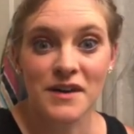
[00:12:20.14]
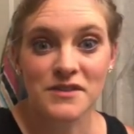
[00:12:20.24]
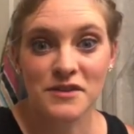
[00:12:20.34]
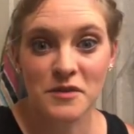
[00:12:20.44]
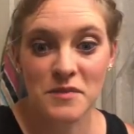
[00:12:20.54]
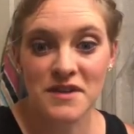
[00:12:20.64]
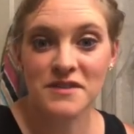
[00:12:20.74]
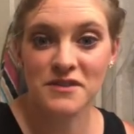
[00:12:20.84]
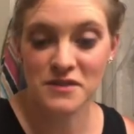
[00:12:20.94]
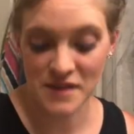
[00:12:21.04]
took a minute
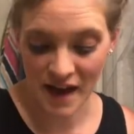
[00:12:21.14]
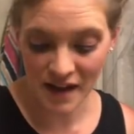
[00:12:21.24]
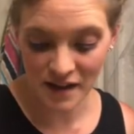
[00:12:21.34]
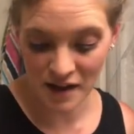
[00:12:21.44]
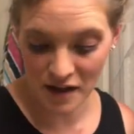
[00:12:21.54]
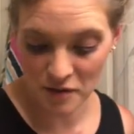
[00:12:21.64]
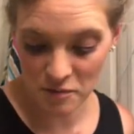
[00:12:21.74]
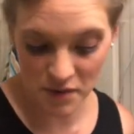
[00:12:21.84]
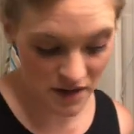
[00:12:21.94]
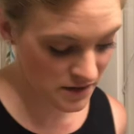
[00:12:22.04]
to do that.
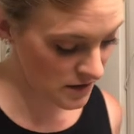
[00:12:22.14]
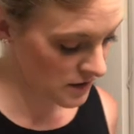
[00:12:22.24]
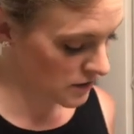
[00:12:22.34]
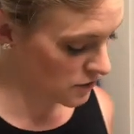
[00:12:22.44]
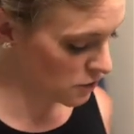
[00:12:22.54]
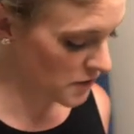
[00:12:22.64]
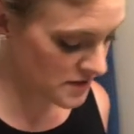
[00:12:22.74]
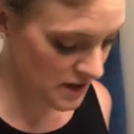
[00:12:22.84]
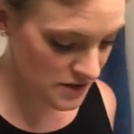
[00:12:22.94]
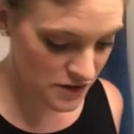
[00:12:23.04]
But
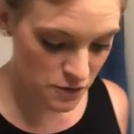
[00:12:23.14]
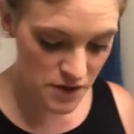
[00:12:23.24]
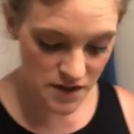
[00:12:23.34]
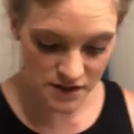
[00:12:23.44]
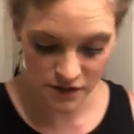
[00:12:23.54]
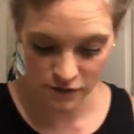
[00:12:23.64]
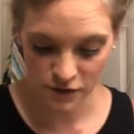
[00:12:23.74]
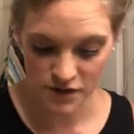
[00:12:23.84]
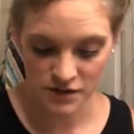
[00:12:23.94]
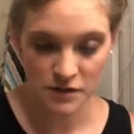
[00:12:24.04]
Norwex has three
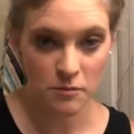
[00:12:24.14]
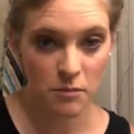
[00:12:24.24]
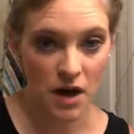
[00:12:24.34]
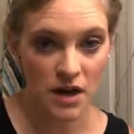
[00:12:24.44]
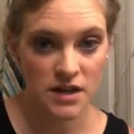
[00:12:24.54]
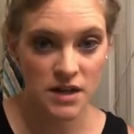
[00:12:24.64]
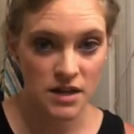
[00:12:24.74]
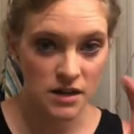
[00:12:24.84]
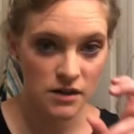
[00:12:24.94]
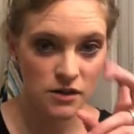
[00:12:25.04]
different
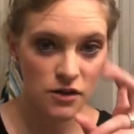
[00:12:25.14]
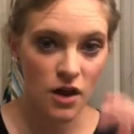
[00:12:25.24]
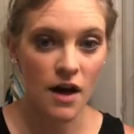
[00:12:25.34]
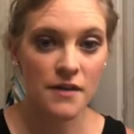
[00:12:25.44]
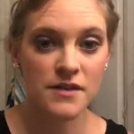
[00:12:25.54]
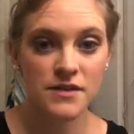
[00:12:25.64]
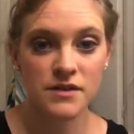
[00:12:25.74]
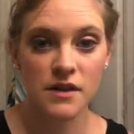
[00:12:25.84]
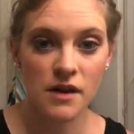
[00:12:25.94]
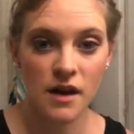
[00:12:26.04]
body
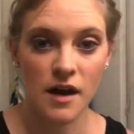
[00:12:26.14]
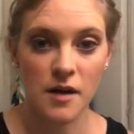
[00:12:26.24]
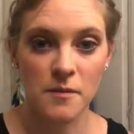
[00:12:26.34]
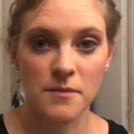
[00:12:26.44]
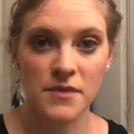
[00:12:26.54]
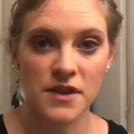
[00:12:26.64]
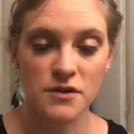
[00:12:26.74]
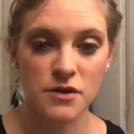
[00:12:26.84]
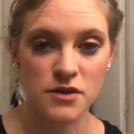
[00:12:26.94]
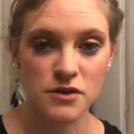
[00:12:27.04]
cloths that
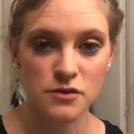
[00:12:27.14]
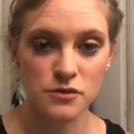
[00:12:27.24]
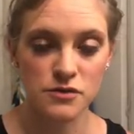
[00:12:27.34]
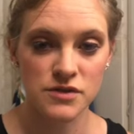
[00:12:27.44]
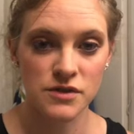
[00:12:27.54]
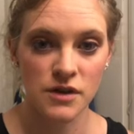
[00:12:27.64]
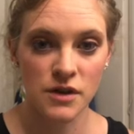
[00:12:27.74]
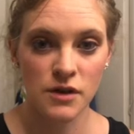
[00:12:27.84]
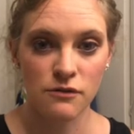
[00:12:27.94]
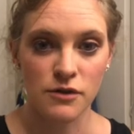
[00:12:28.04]
you can use
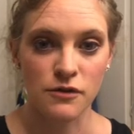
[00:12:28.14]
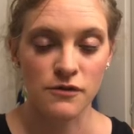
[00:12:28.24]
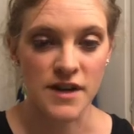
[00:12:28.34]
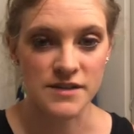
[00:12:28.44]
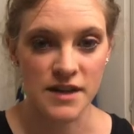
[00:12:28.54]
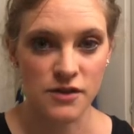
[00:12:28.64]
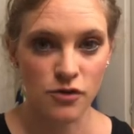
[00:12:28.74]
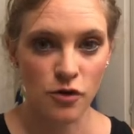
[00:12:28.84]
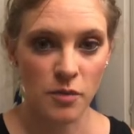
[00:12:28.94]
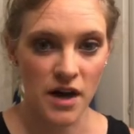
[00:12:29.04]
for your face and
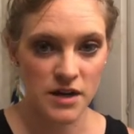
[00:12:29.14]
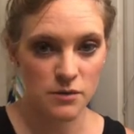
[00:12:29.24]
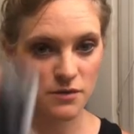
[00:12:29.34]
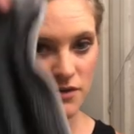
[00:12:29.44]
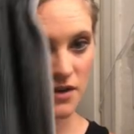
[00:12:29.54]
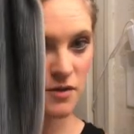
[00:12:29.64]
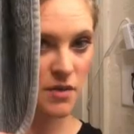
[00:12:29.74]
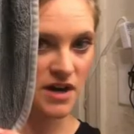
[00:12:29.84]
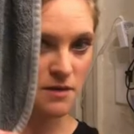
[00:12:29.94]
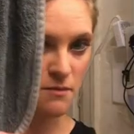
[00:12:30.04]
your whole body. We've got the body